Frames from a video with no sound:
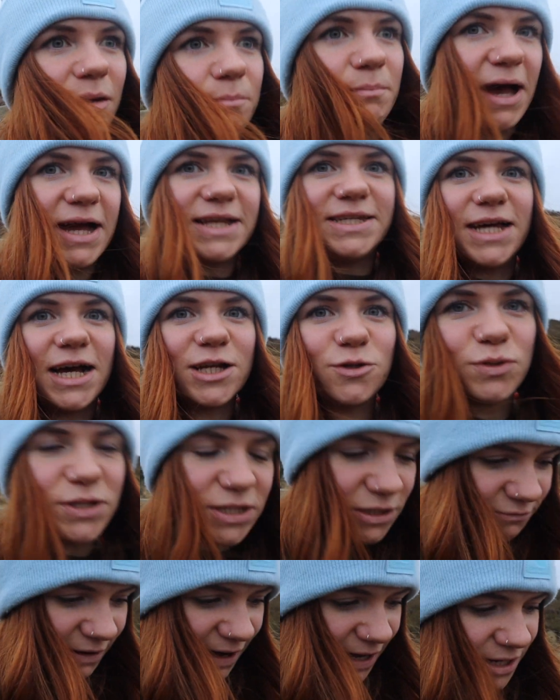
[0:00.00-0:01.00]
My dad
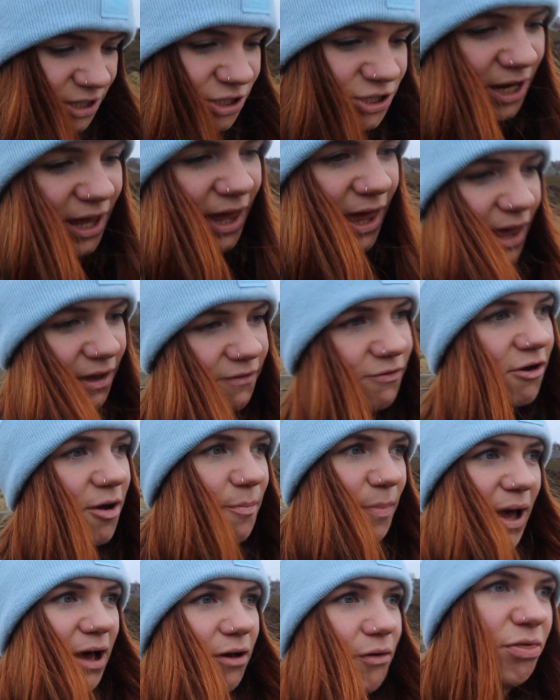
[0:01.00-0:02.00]
was the ranger here for
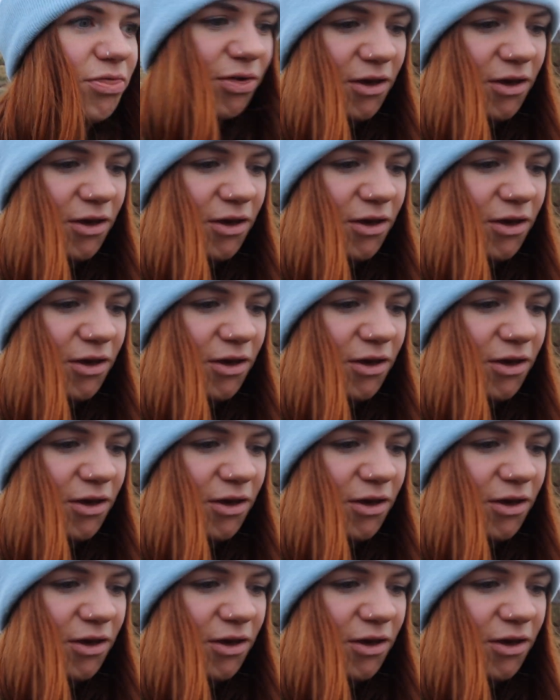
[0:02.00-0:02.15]
about